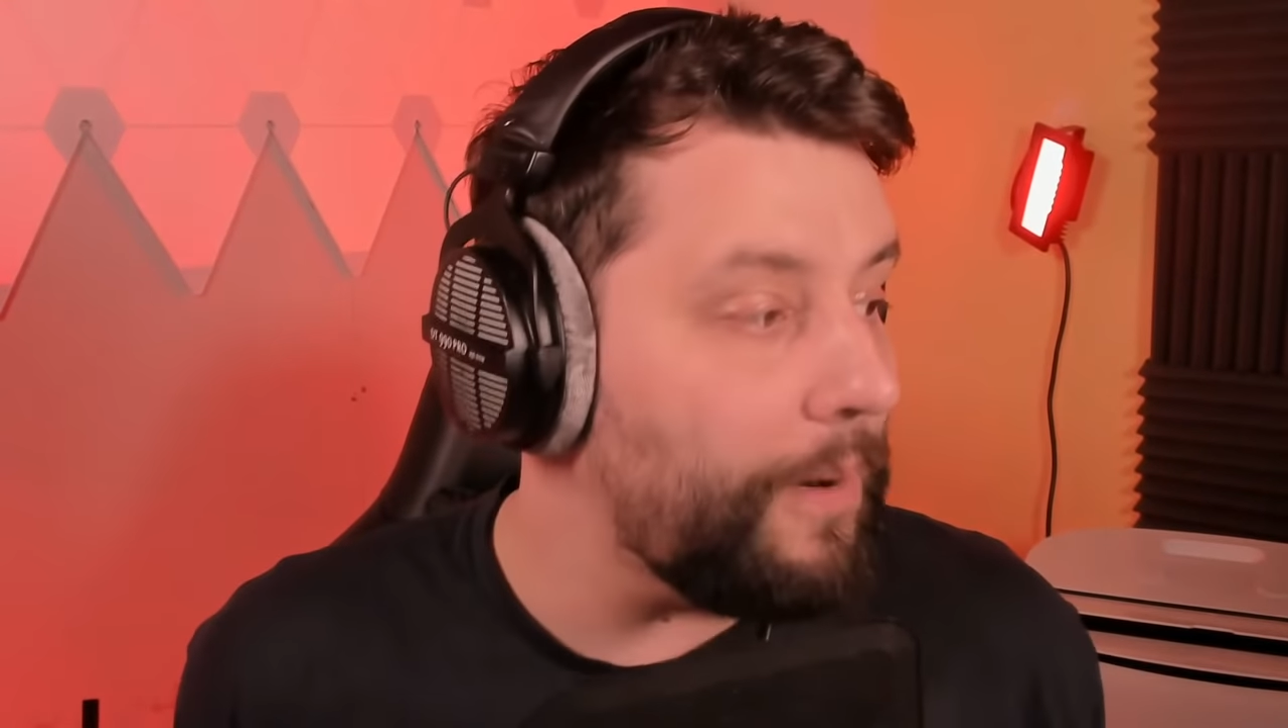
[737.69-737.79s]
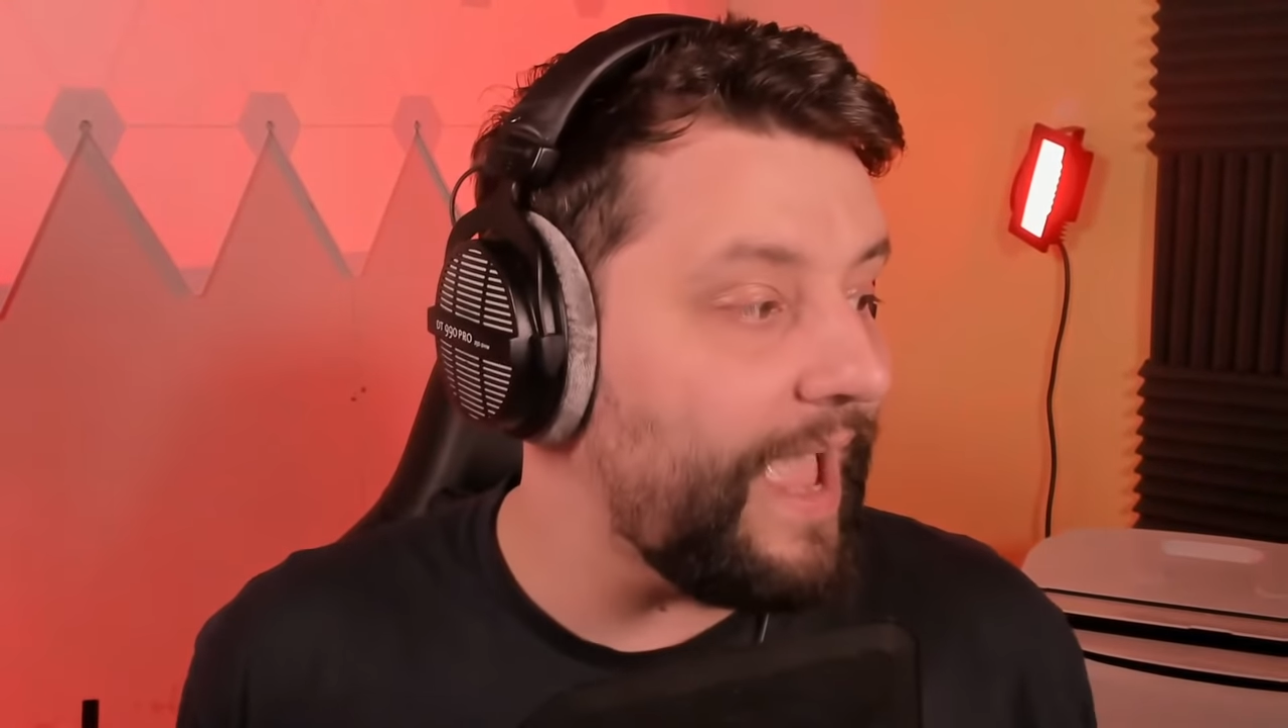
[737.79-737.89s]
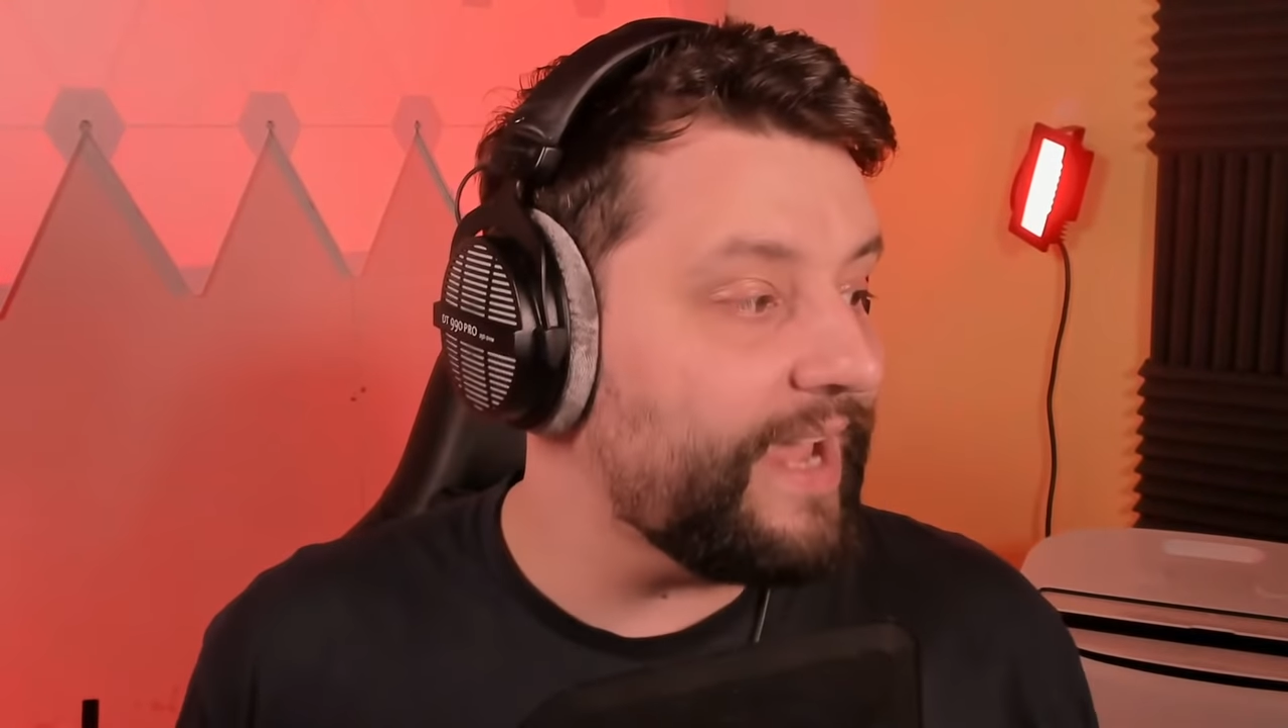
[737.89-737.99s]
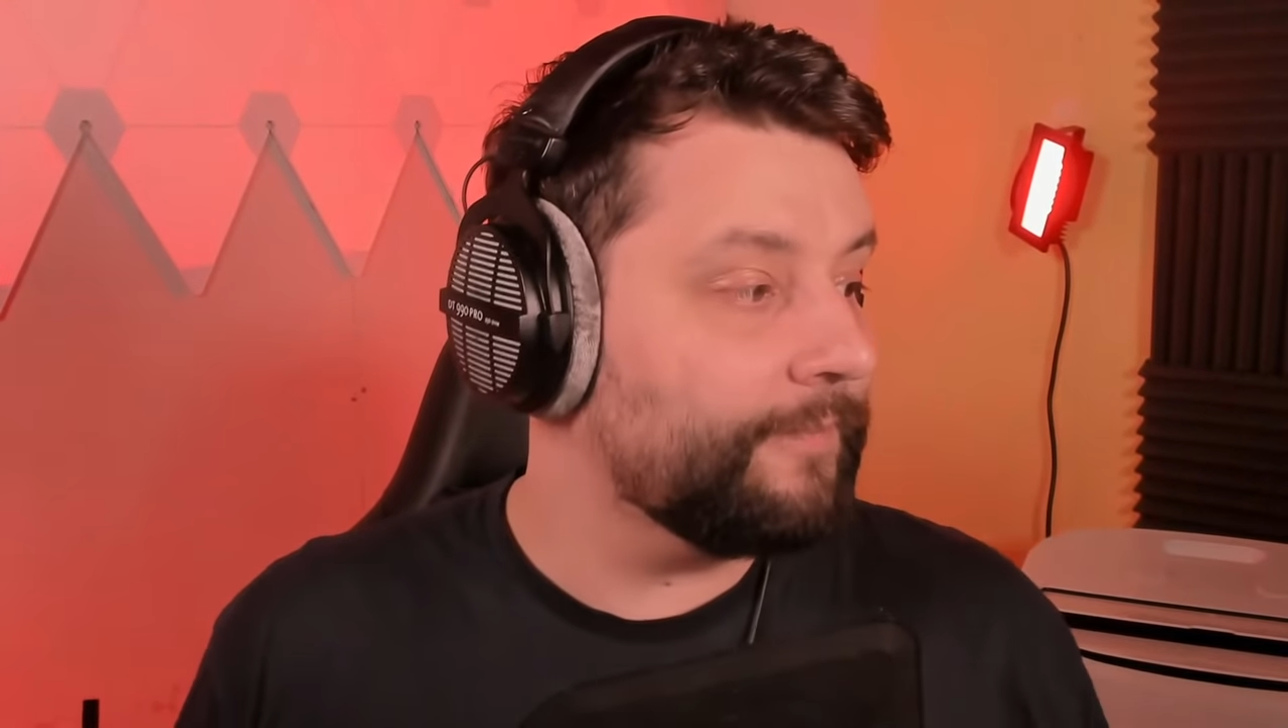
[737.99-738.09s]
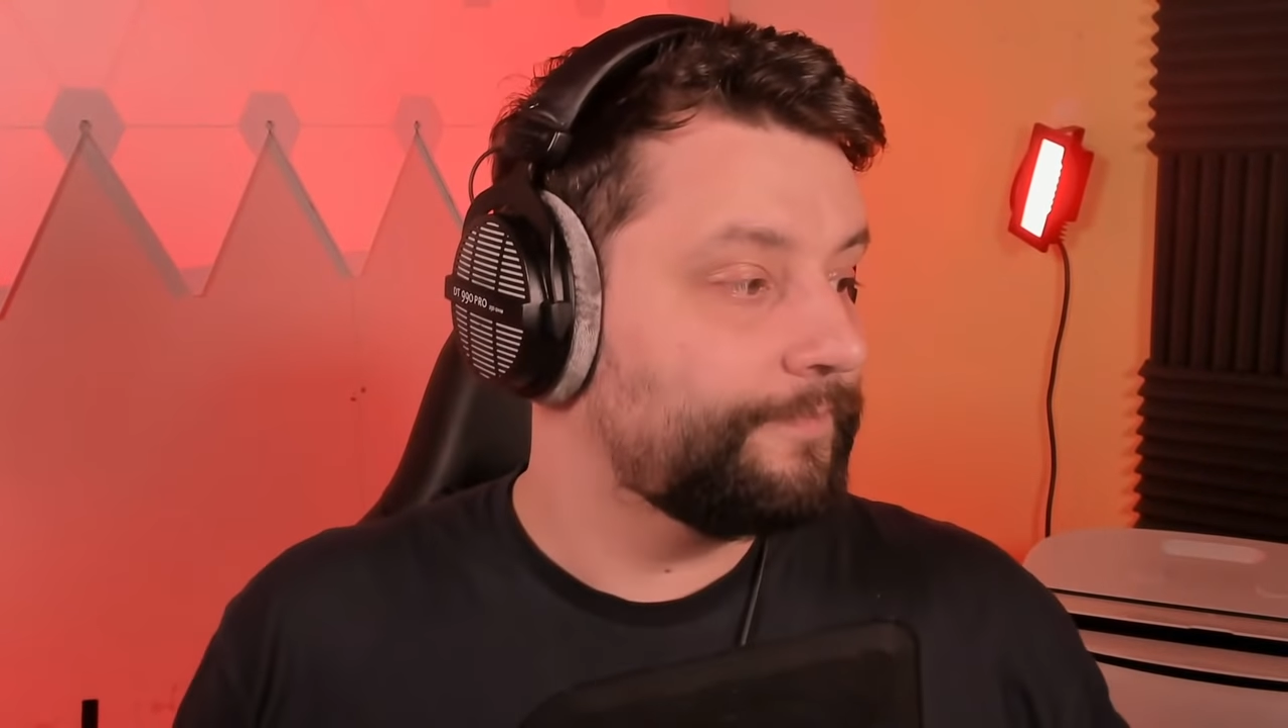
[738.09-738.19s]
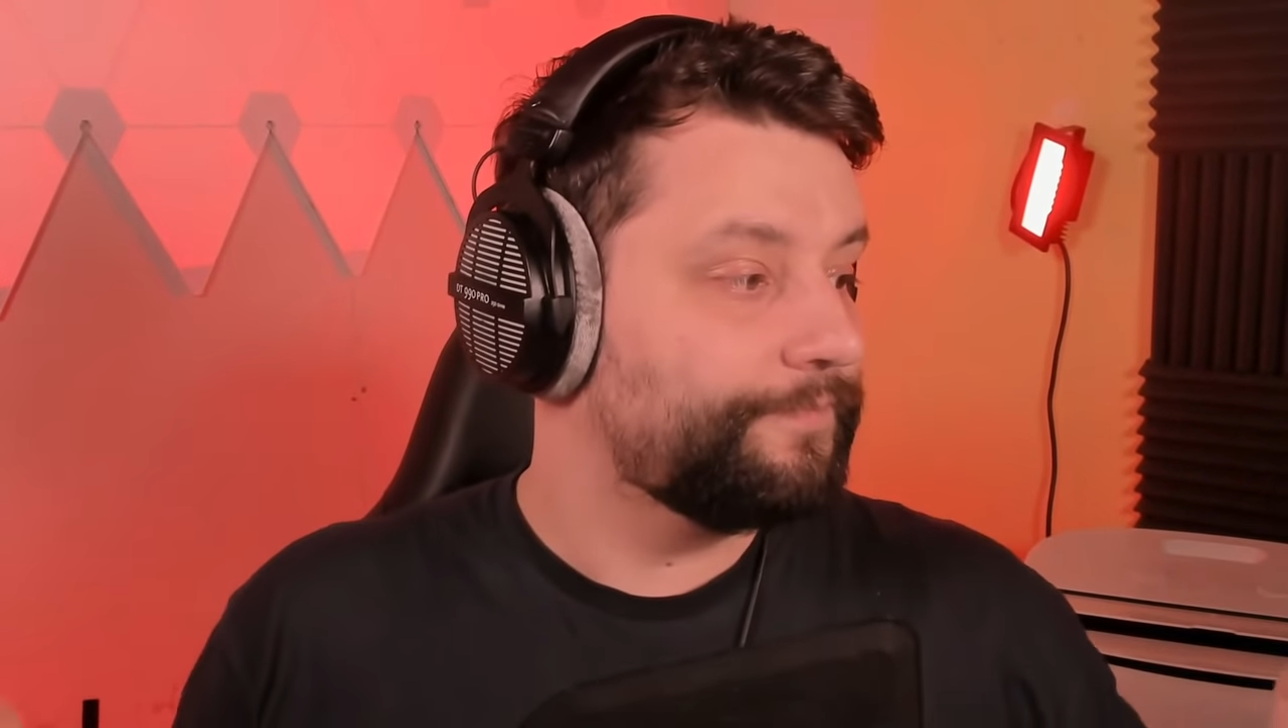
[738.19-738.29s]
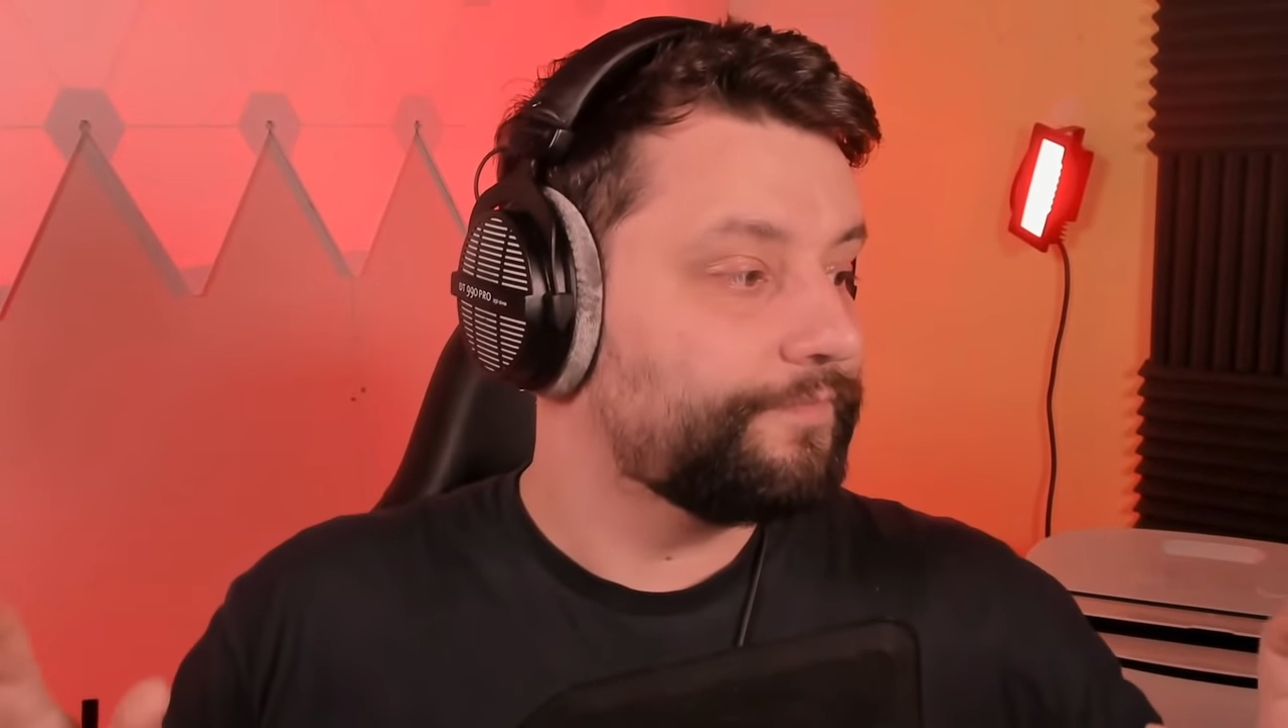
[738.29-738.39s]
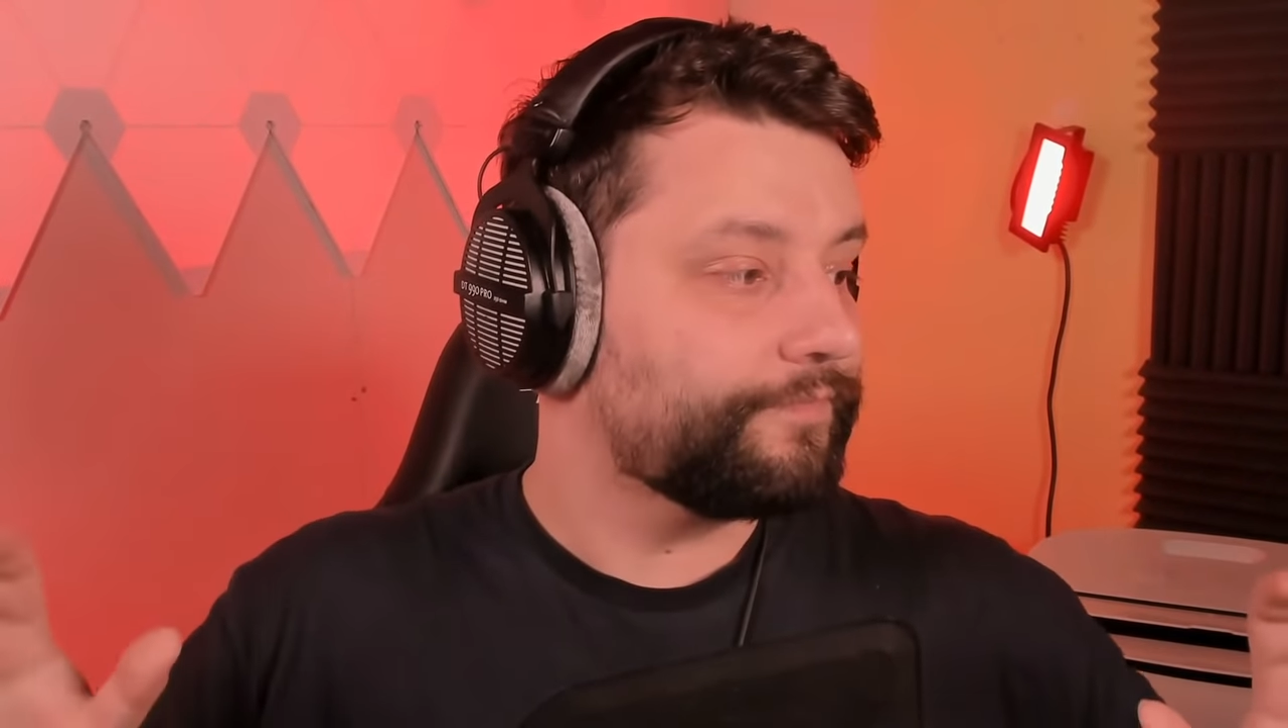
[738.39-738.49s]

be playing